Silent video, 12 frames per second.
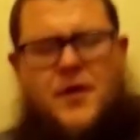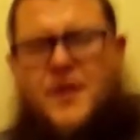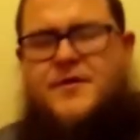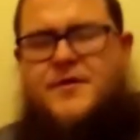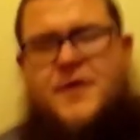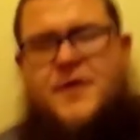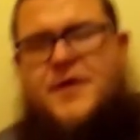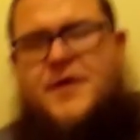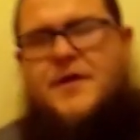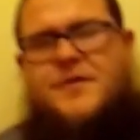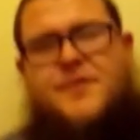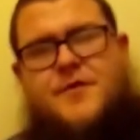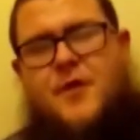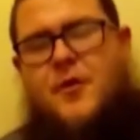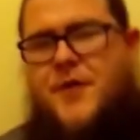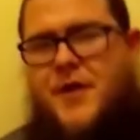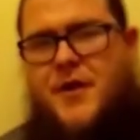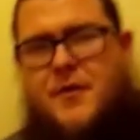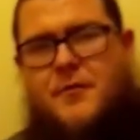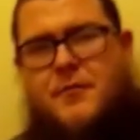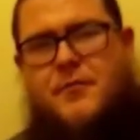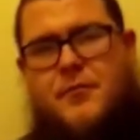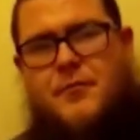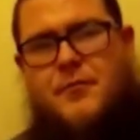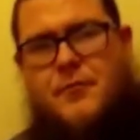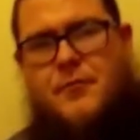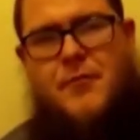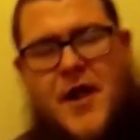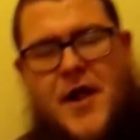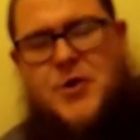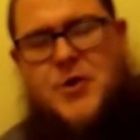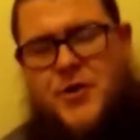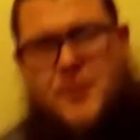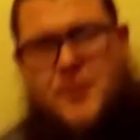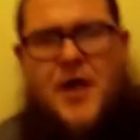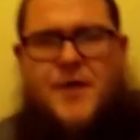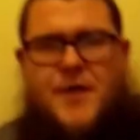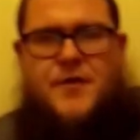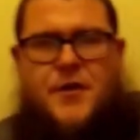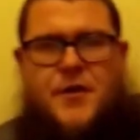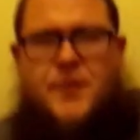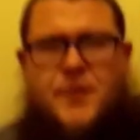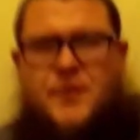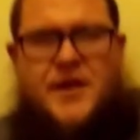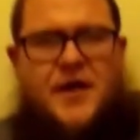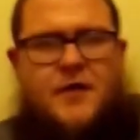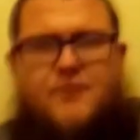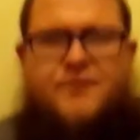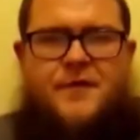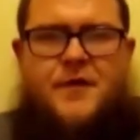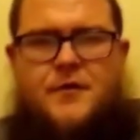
that's going to get so many mainstream eyes on you without fail.